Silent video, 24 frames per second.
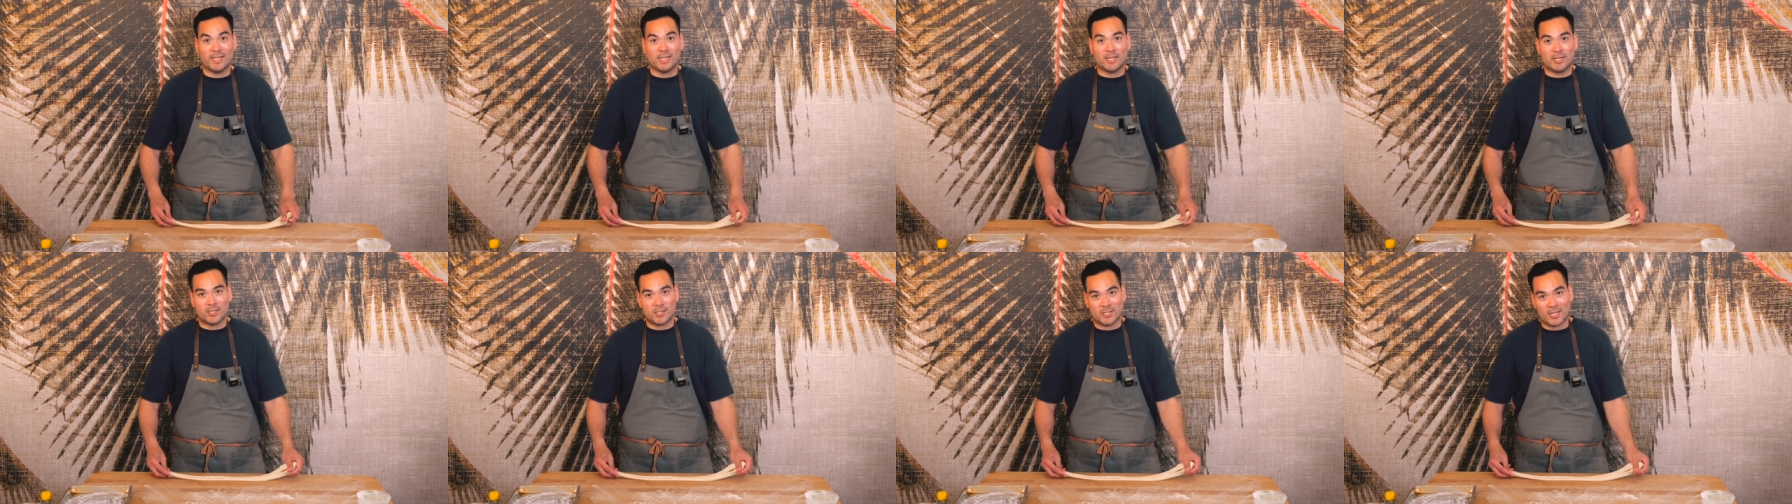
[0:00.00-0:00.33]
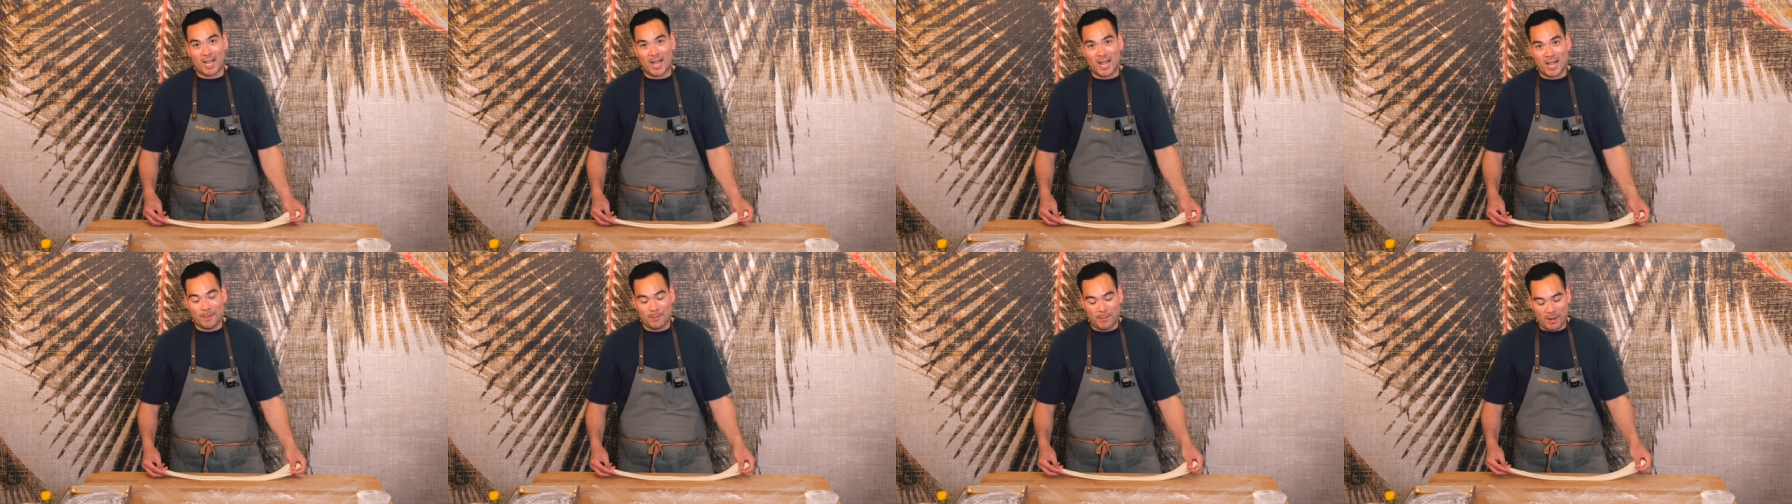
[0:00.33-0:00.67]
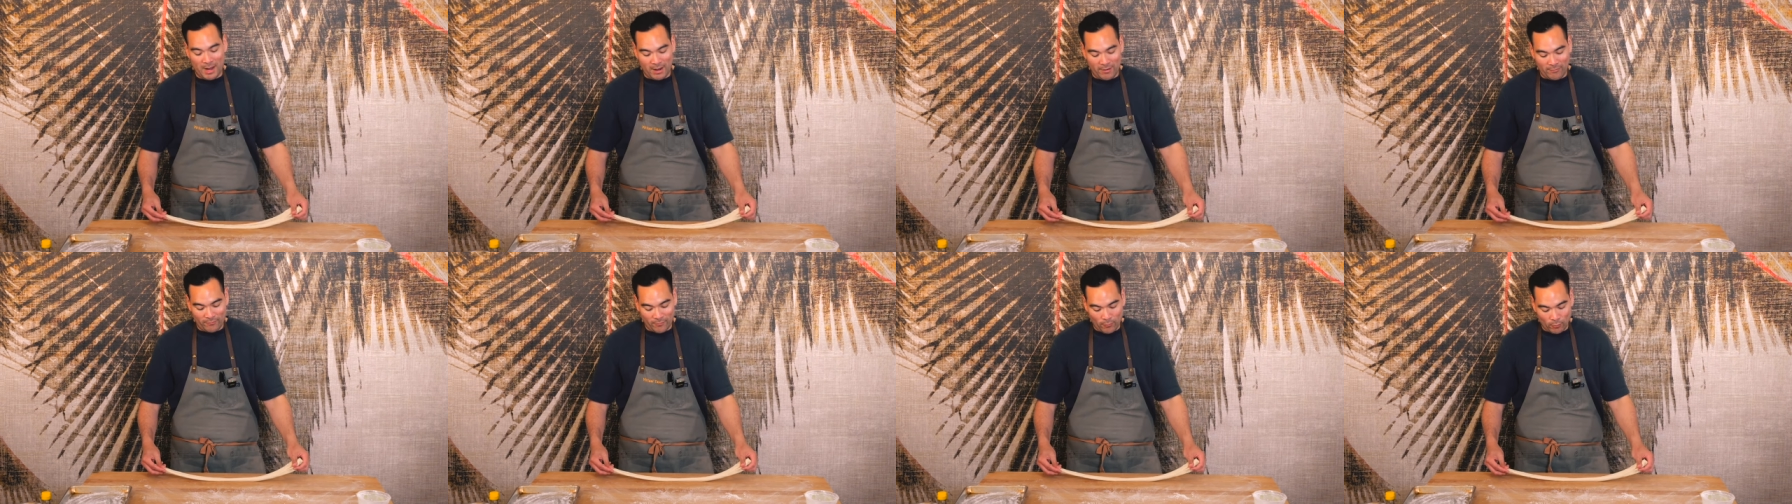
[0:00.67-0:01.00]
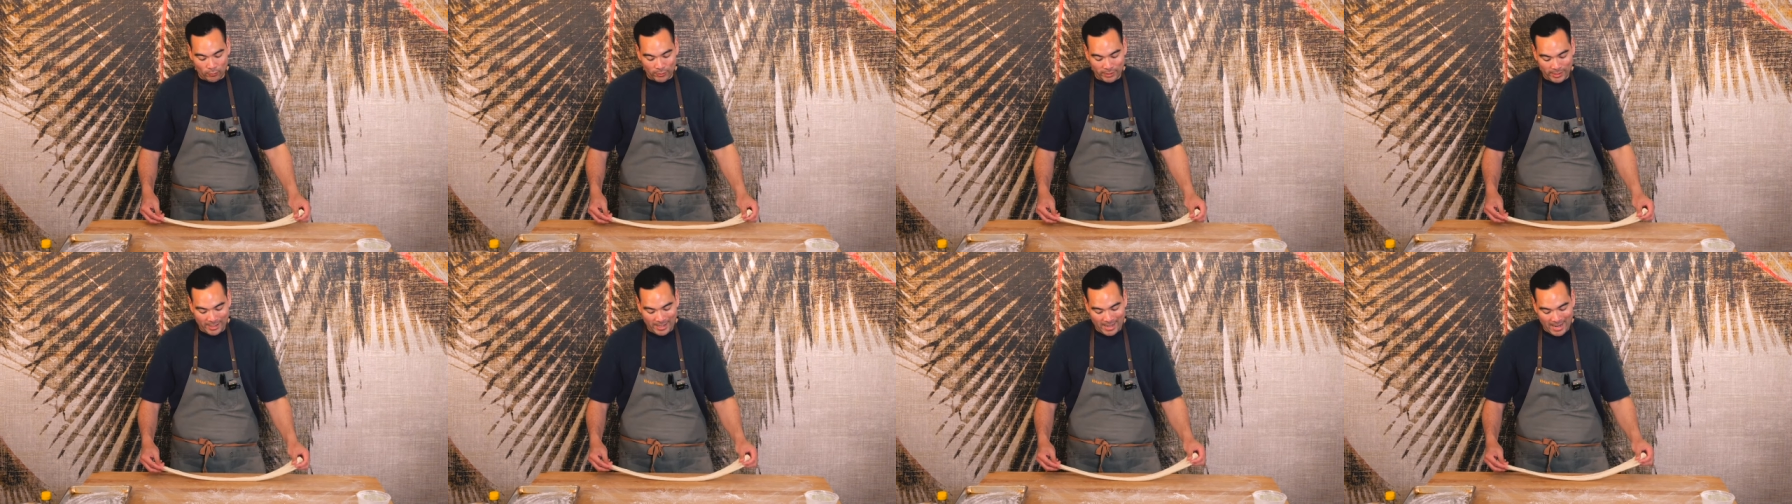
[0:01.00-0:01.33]
each time I
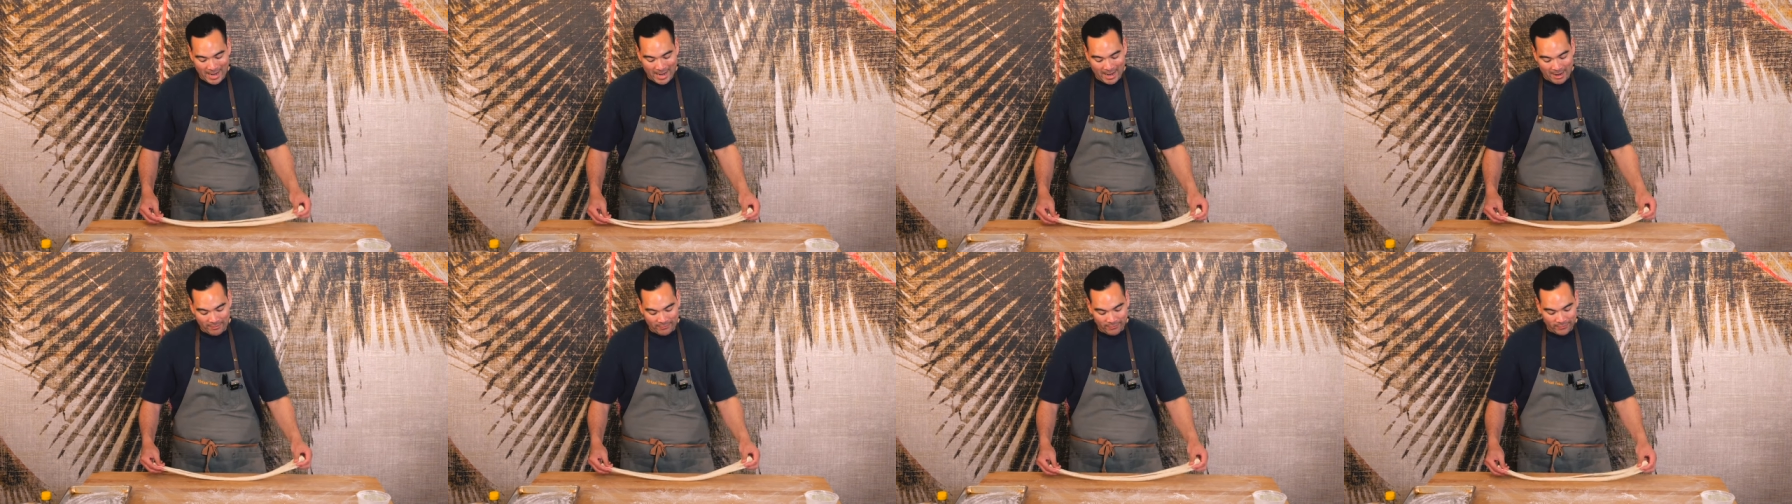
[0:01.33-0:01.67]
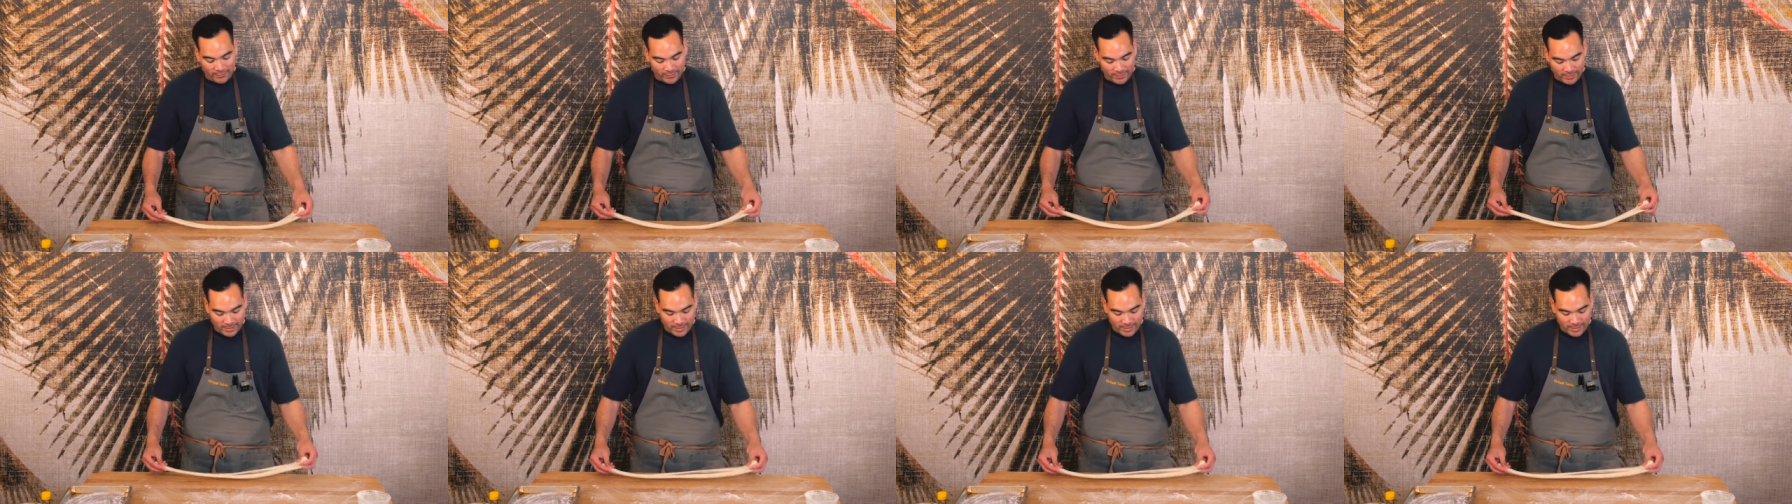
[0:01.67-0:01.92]
fold it in half.